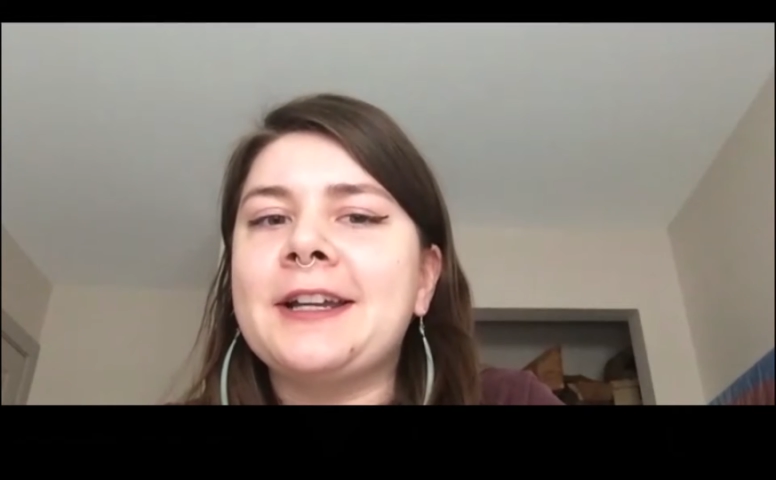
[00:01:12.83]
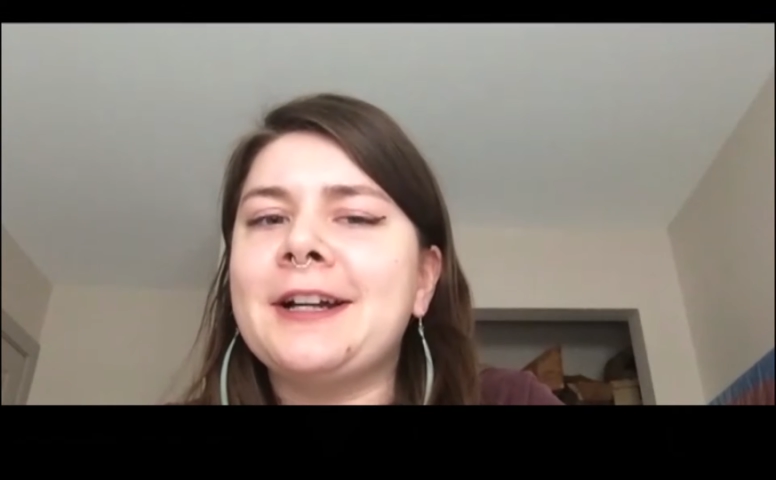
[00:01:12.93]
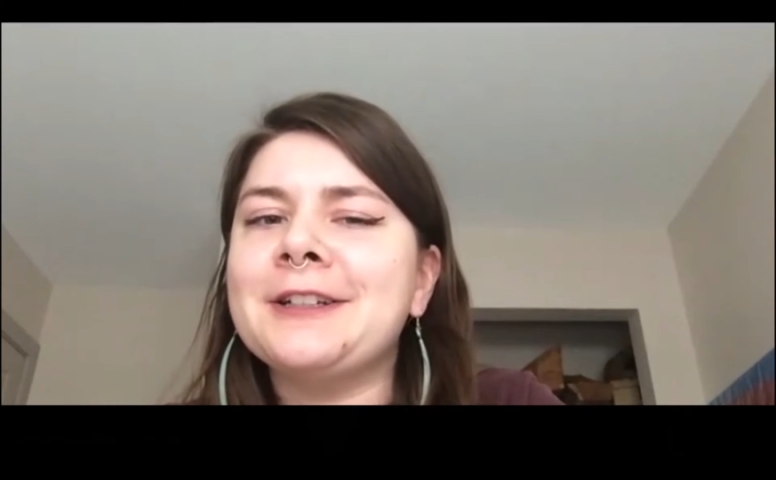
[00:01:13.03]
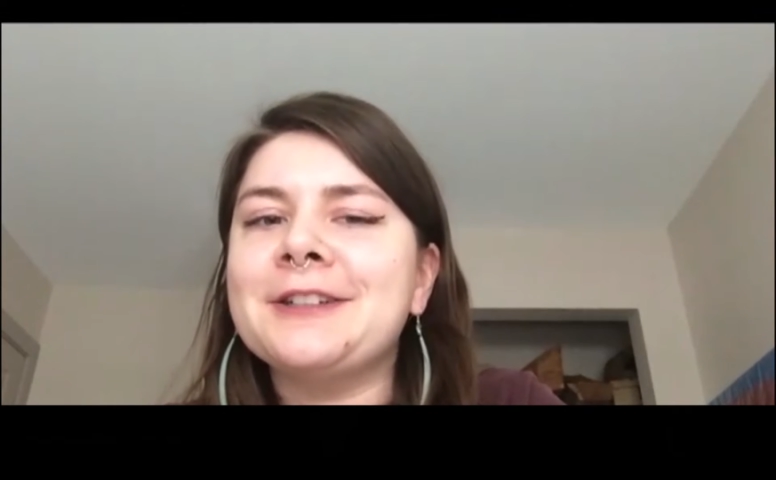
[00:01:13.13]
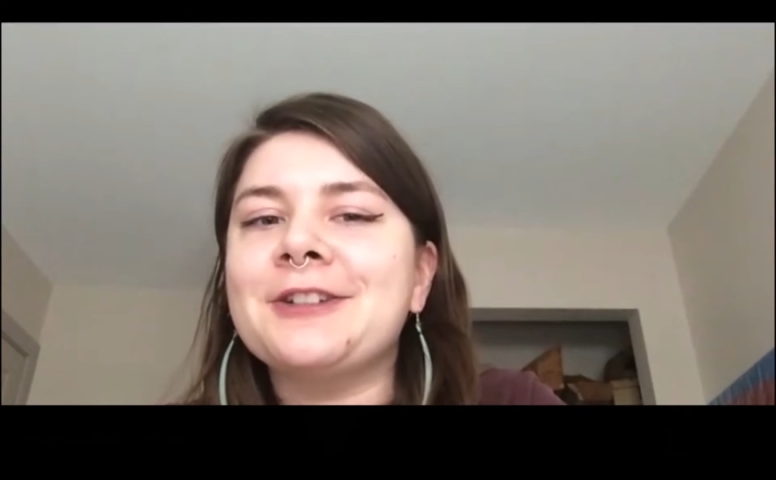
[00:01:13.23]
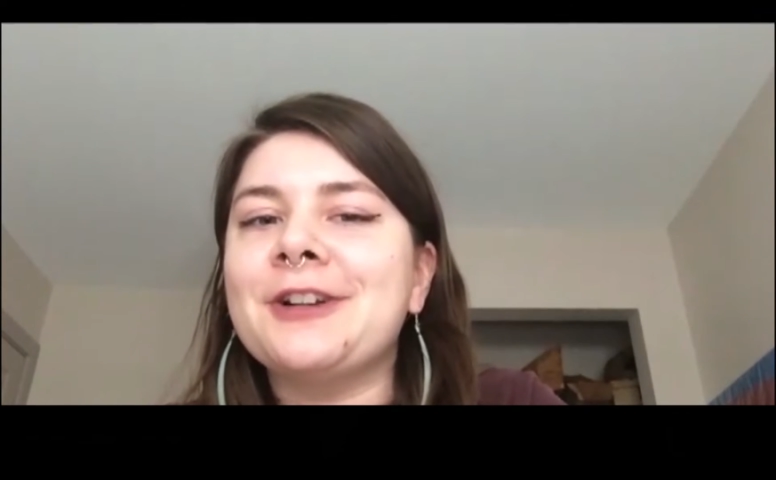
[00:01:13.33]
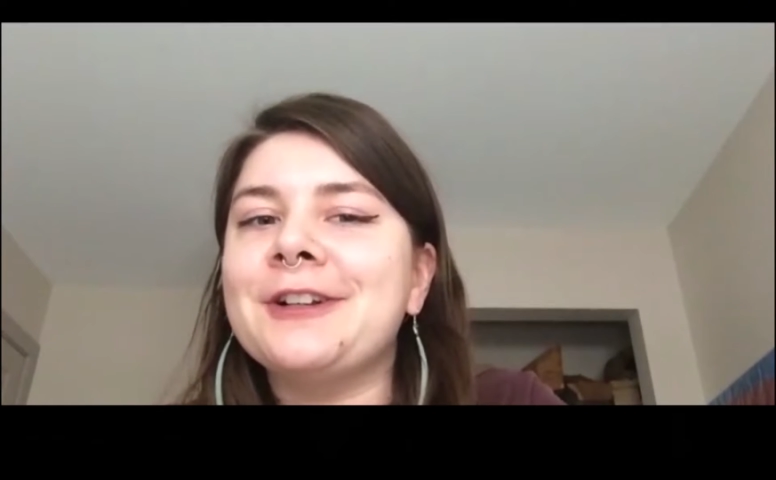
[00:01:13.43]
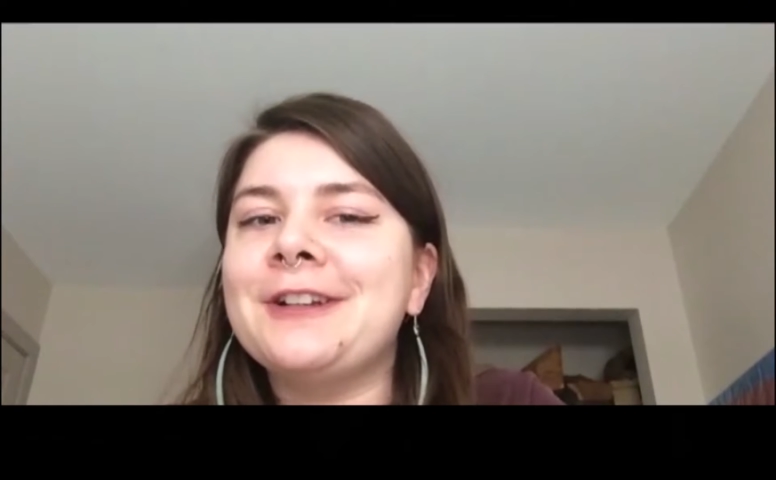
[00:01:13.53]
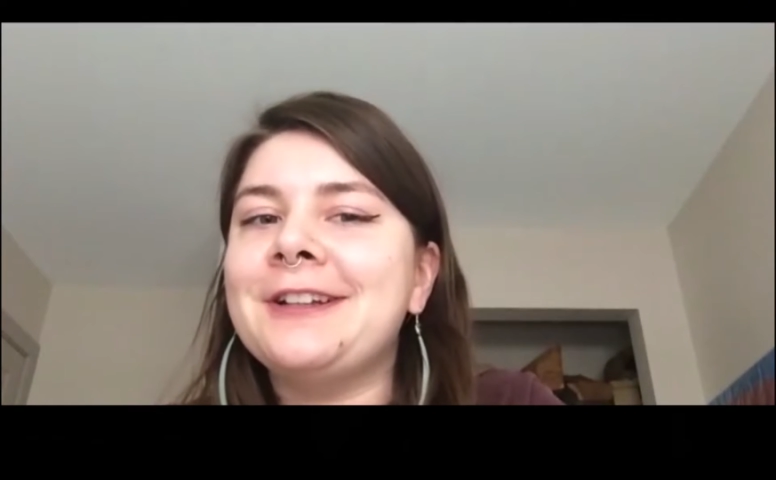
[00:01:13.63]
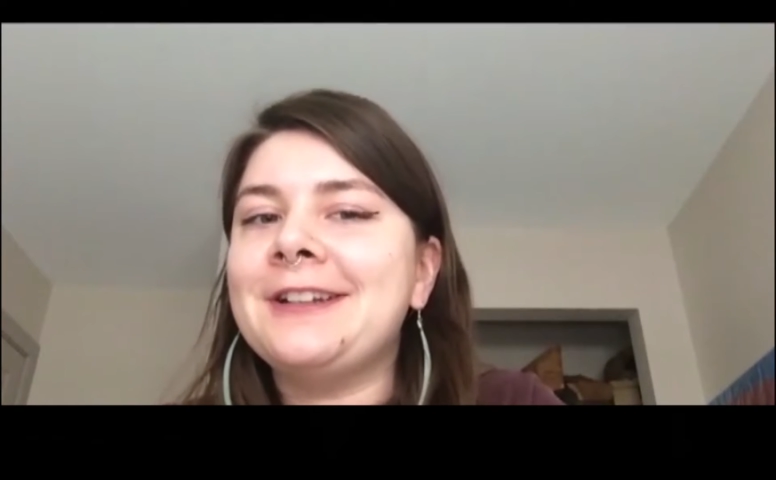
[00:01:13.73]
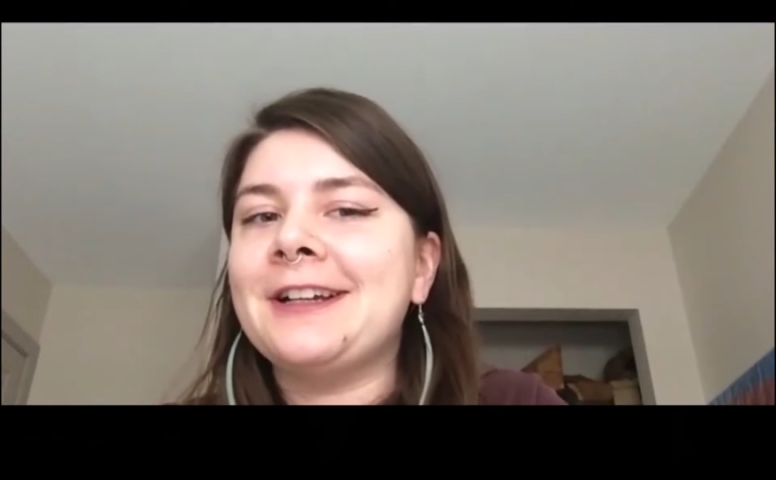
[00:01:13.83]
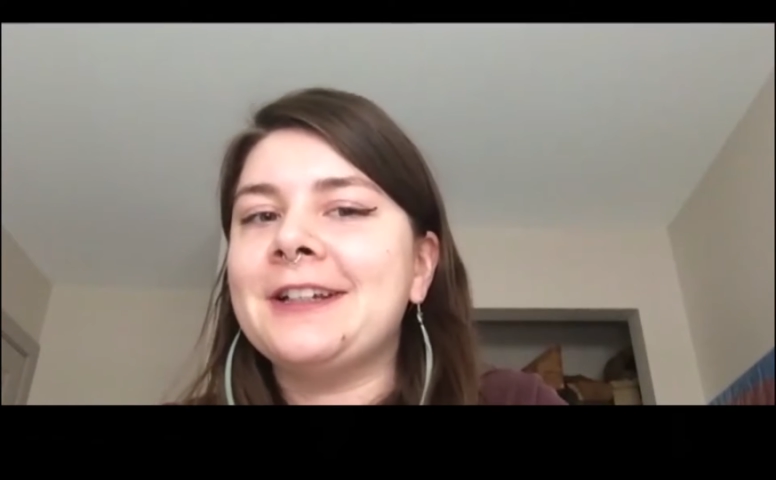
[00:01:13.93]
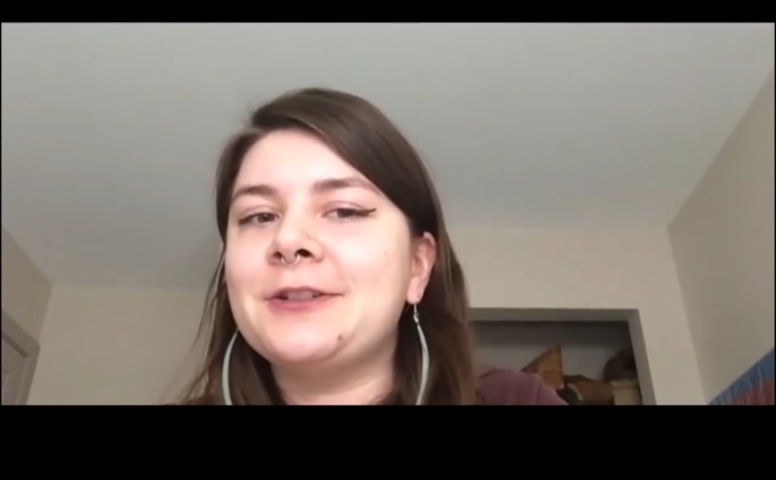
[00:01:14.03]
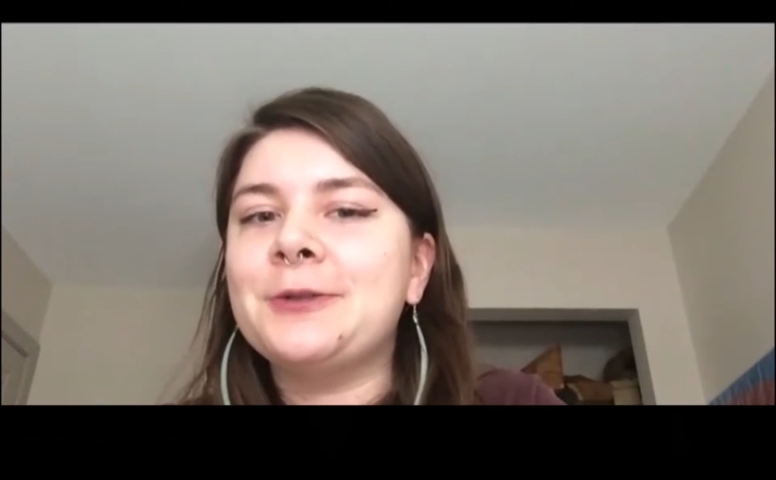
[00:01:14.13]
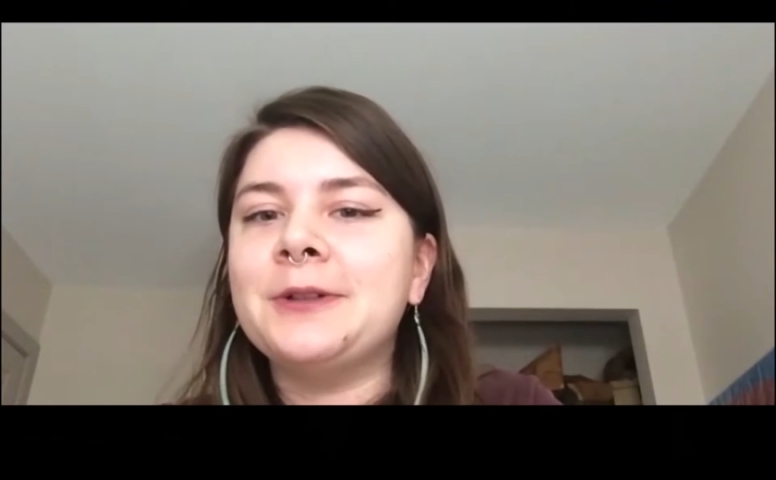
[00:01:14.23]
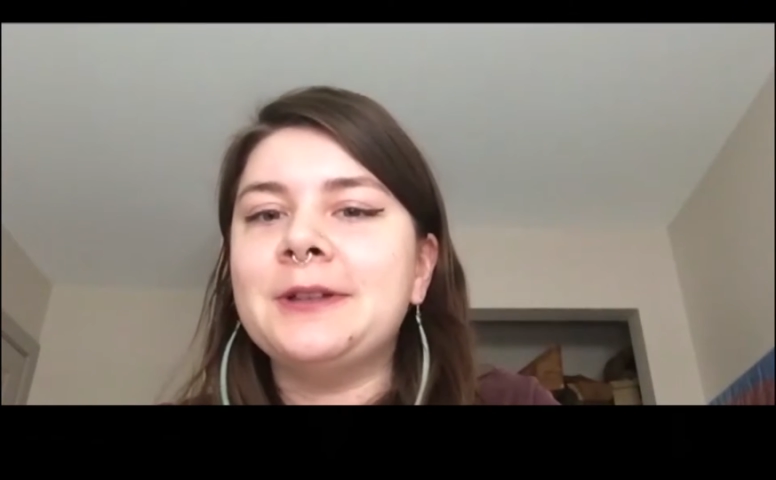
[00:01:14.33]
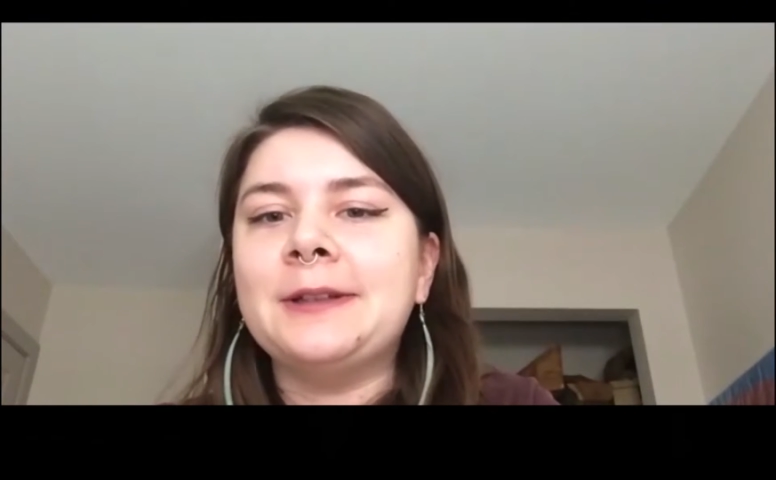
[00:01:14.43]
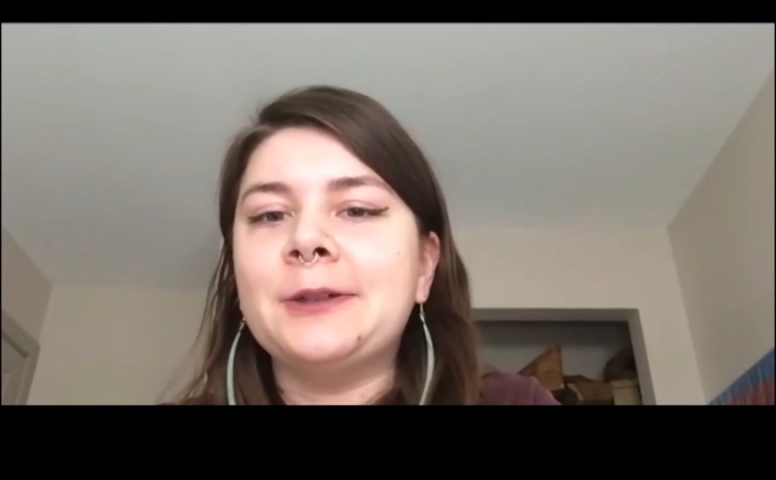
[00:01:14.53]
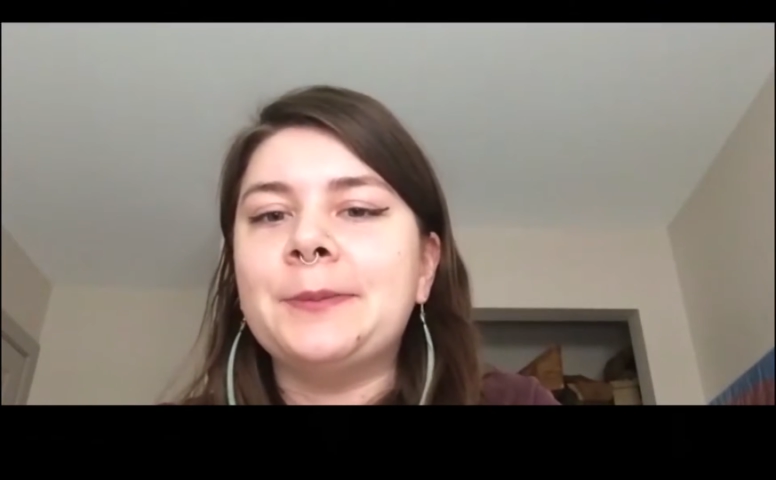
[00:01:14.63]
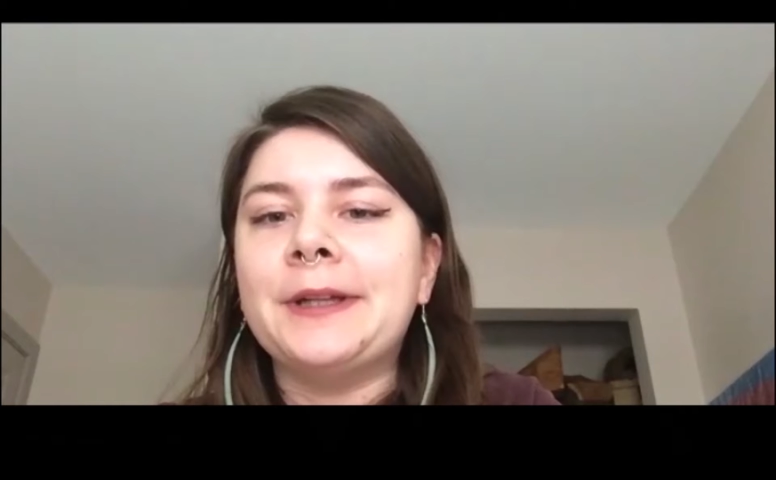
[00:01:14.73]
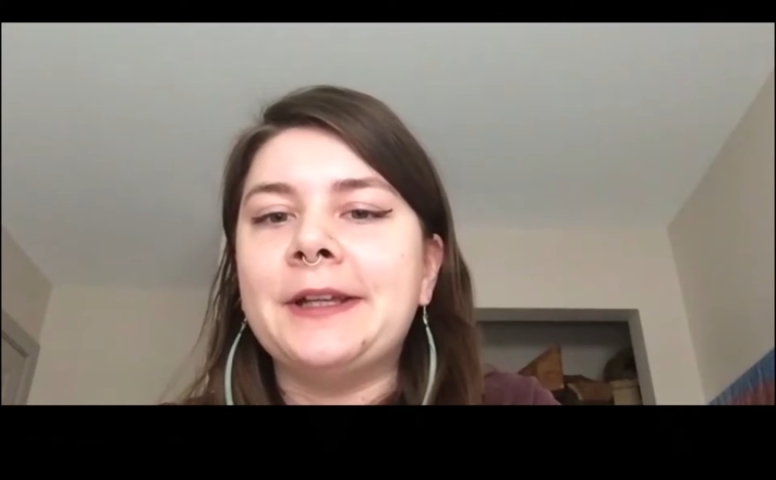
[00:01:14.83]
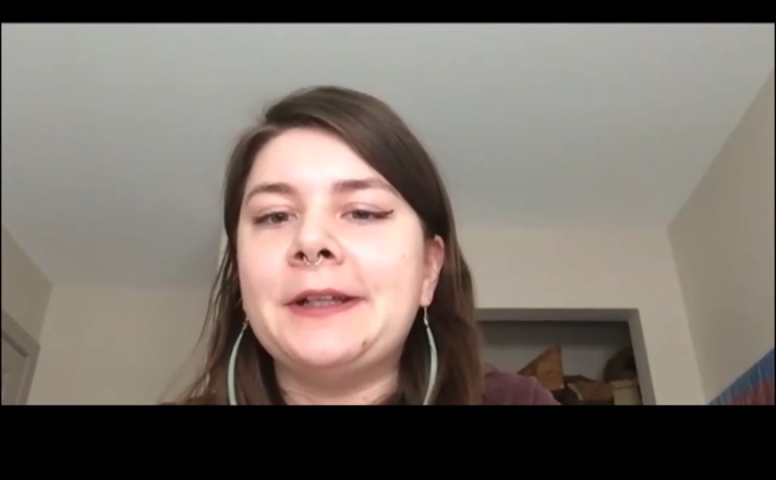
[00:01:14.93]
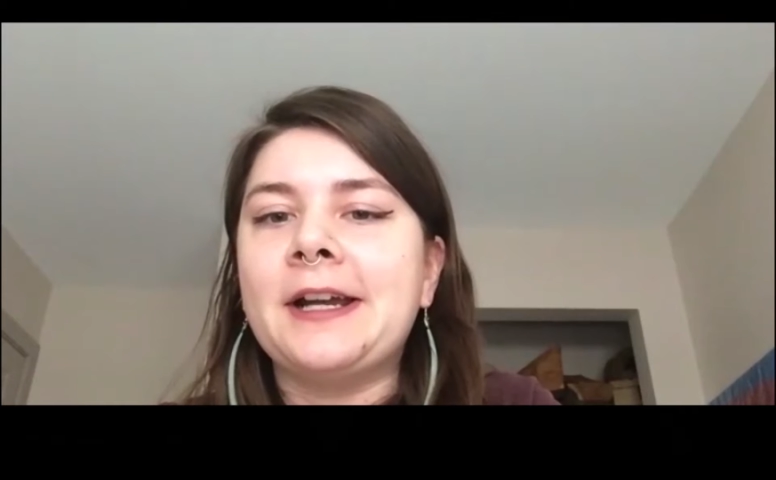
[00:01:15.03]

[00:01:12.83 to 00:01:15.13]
kind of started in high school a little bit.